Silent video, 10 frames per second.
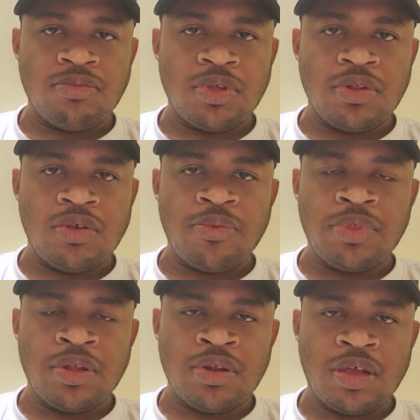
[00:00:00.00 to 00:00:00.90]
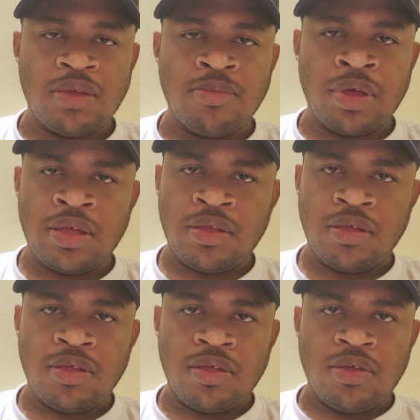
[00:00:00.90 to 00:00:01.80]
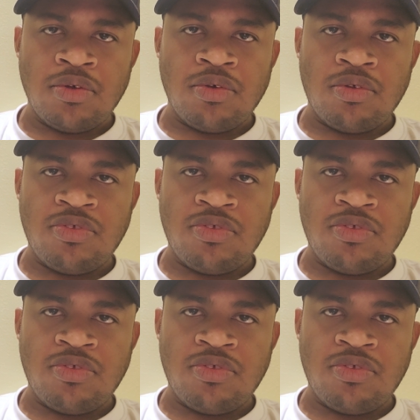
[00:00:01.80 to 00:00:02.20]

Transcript: in Ramadan time I got